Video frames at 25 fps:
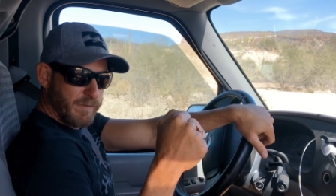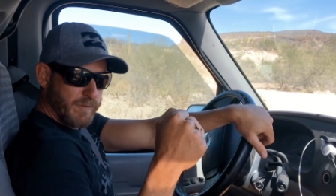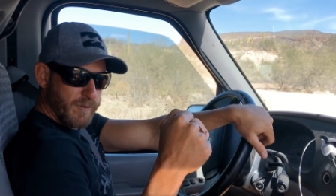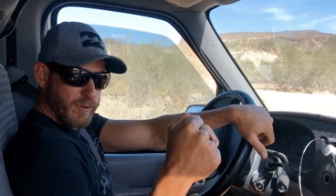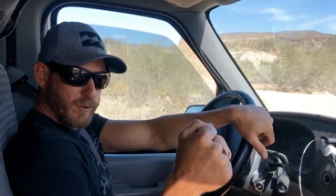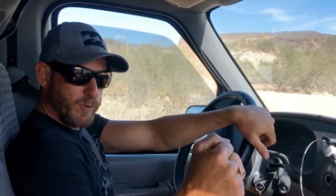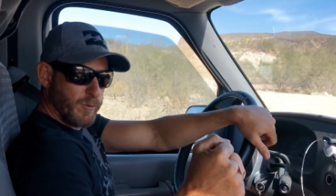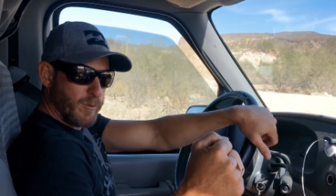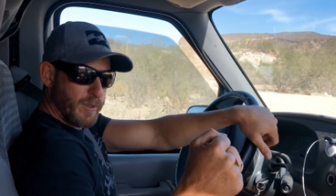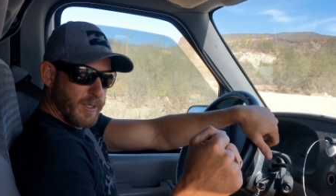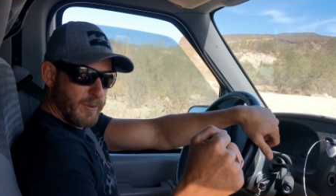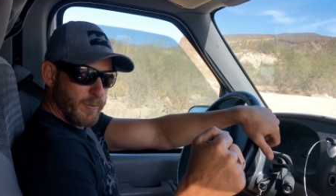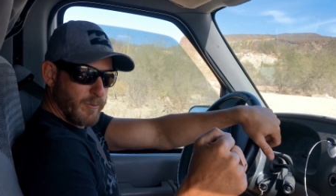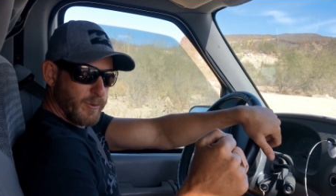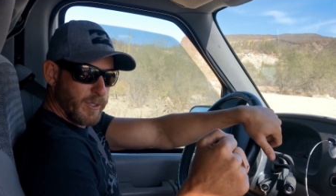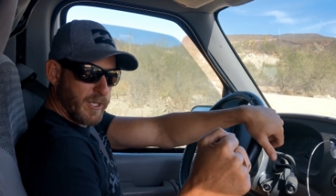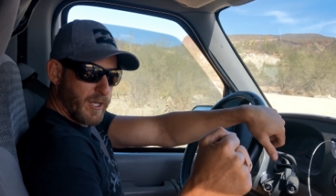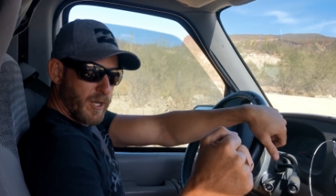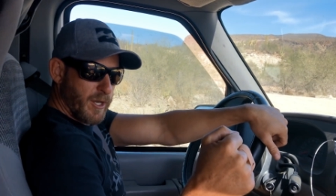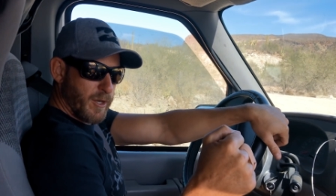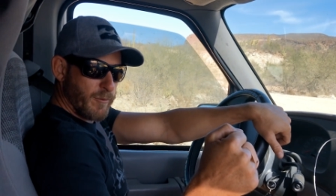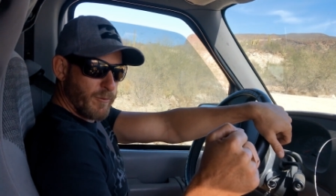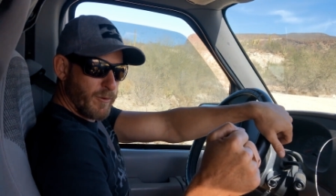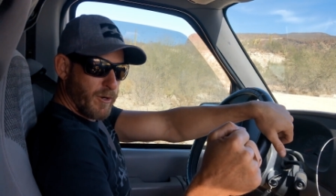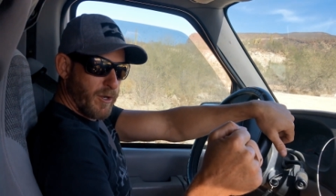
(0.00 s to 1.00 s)
If you win, we
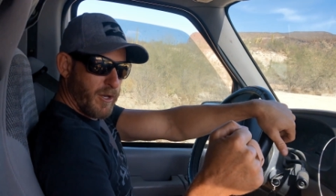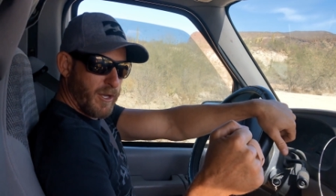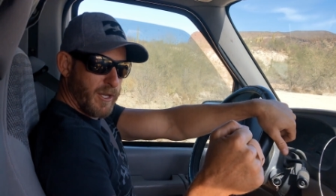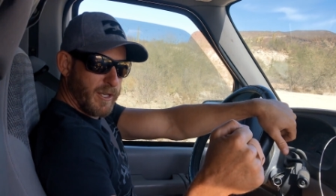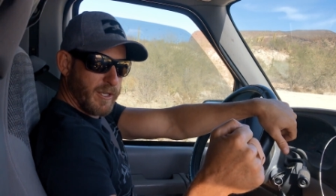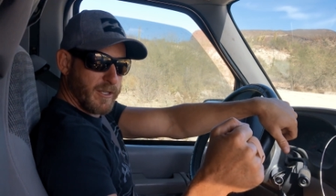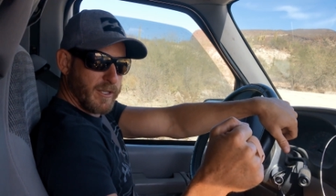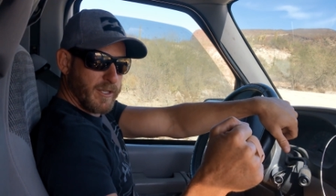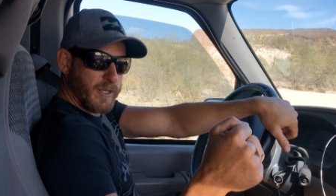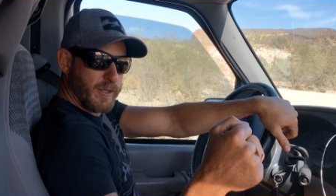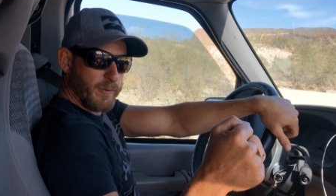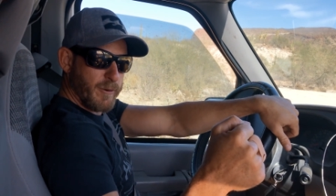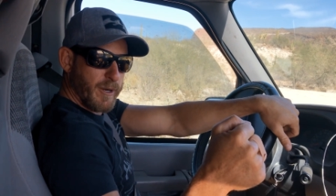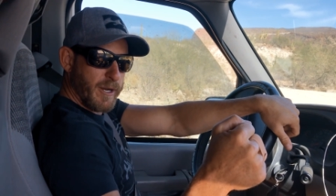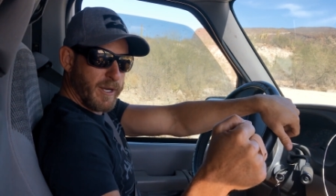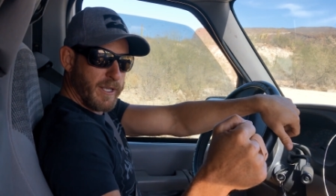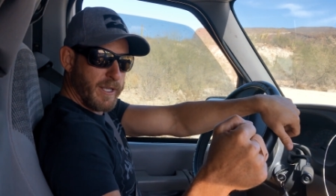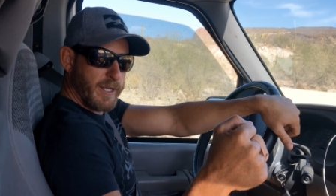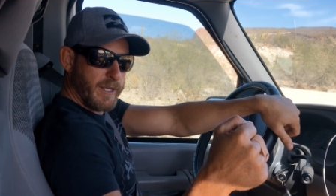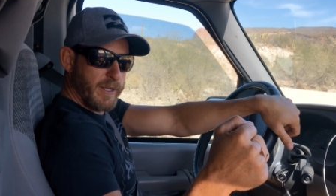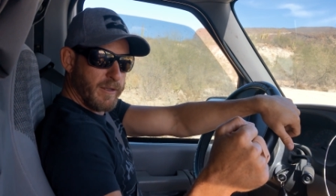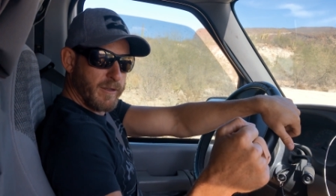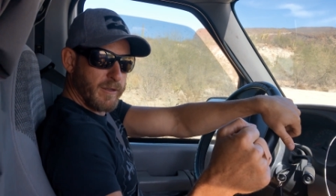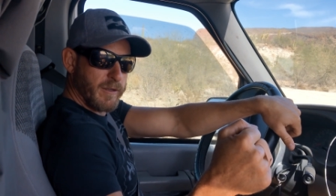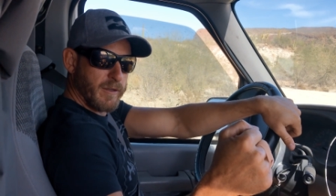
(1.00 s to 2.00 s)
go right. Are you
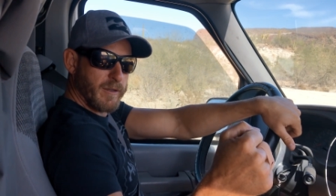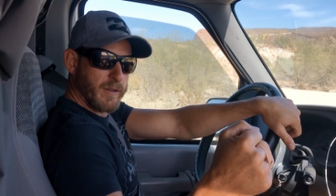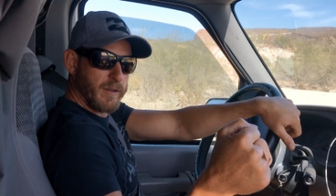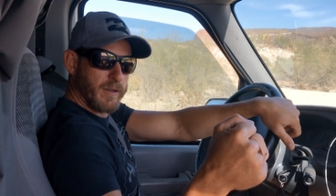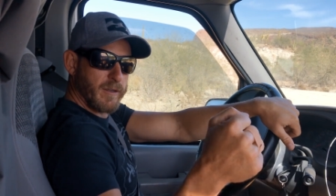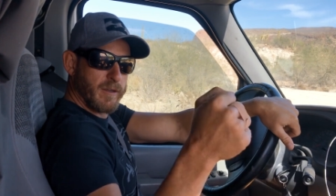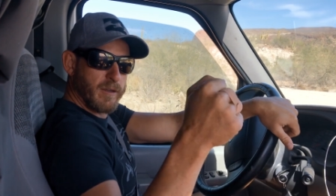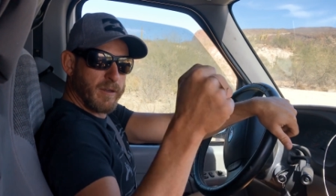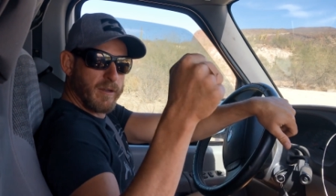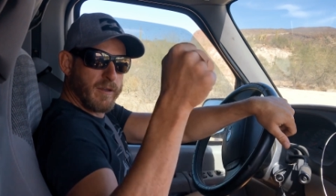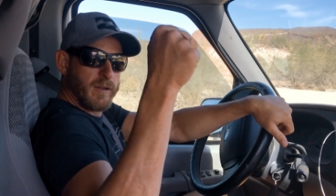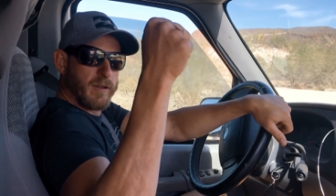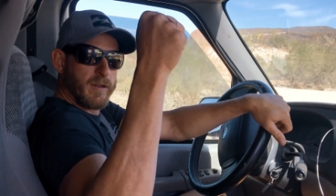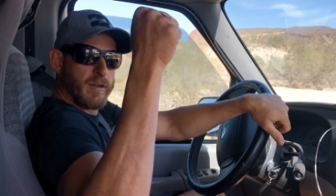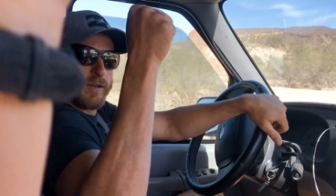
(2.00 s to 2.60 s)
ready? Steady.